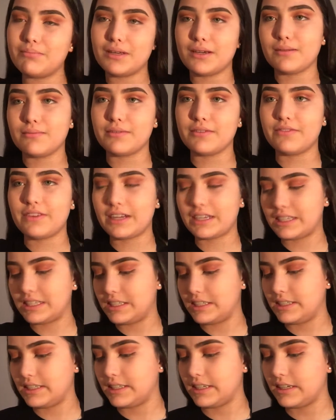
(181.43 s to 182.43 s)
Beyond
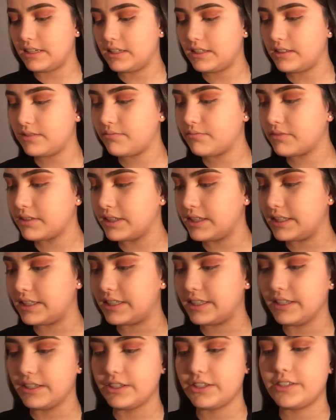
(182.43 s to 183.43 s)
Perfecting
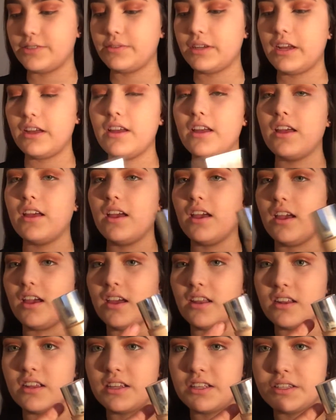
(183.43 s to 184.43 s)
concealer,
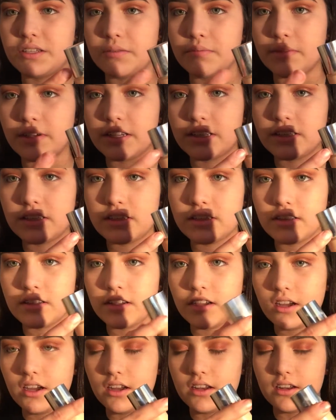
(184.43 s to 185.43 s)
and it's a mess,
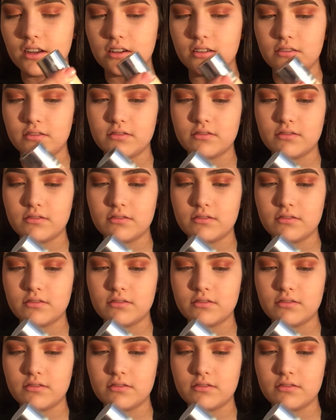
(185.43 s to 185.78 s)
I know.